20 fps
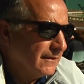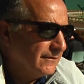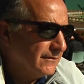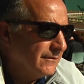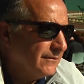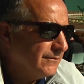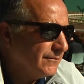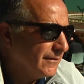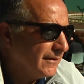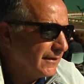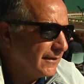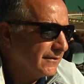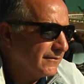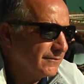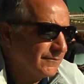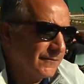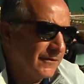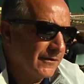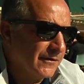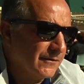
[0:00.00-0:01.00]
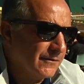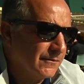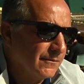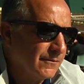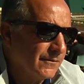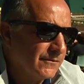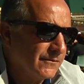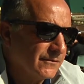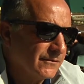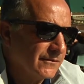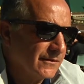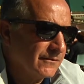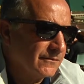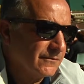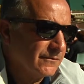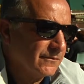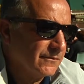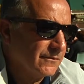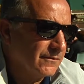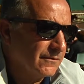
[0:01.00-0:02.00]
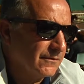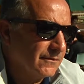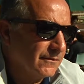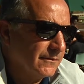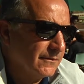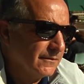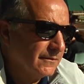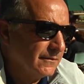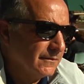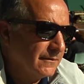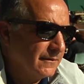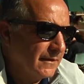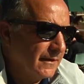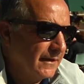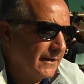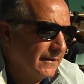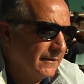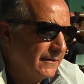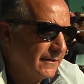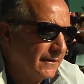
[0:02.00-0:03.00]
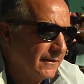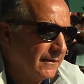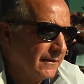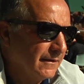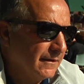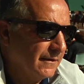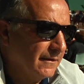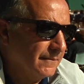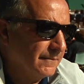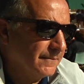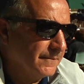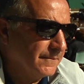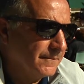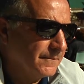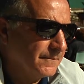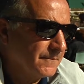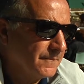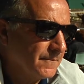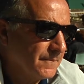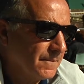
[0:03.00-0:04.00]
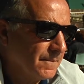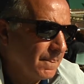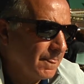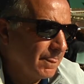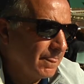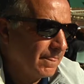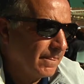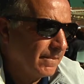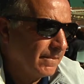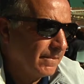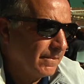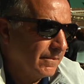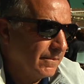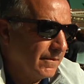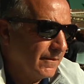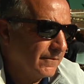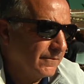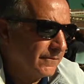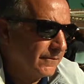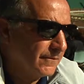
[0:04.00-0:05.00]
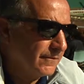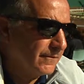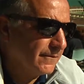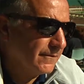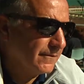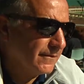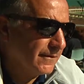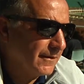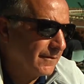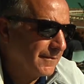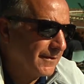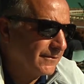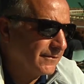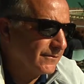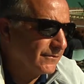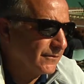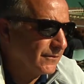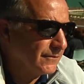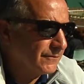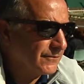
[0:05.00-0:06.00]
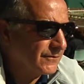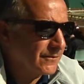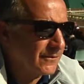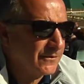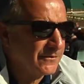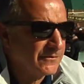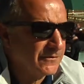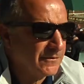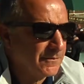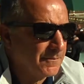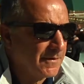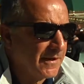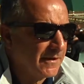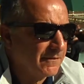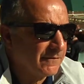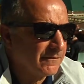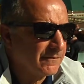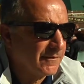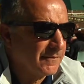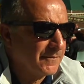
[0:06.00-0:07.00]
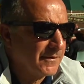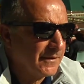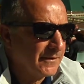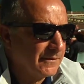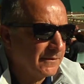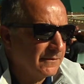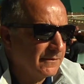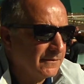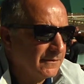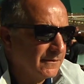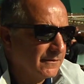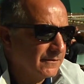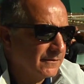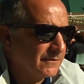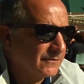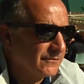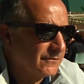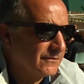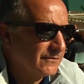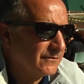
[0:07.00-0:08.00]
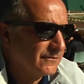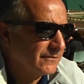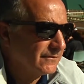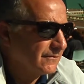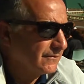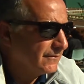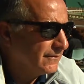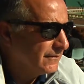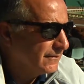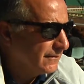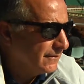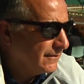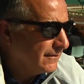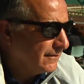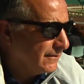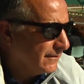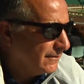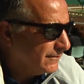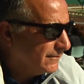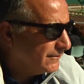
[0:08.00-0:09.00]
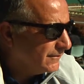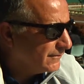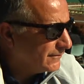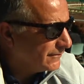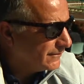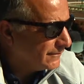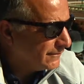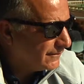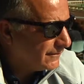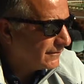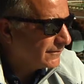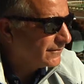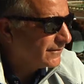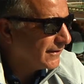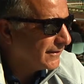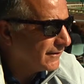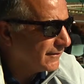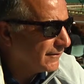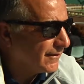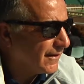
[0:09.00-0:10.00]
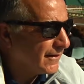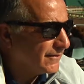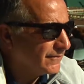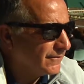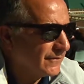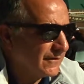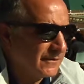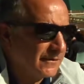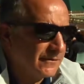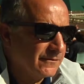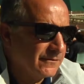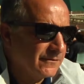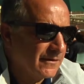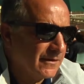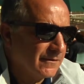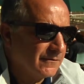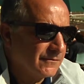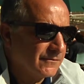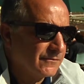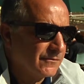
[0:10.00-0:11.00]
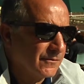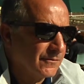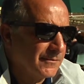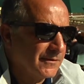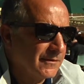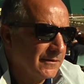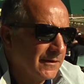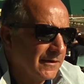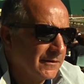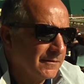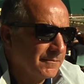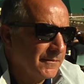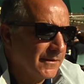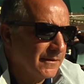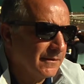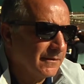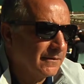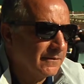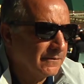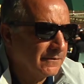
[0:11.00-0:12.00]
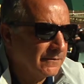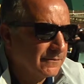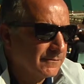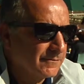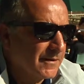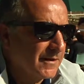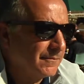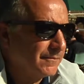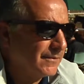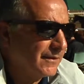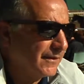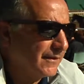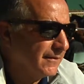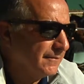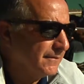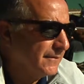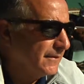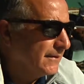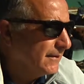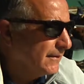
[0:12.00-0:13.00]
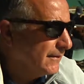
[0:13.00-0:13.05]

She was running against some very good horses as a two-year-old. And then um, the, the, thing about the turf was always in the back of our mind, you know, because she's mm. looks like a grass filly. She's out of a stormy Atlantic mare. She's by Blame.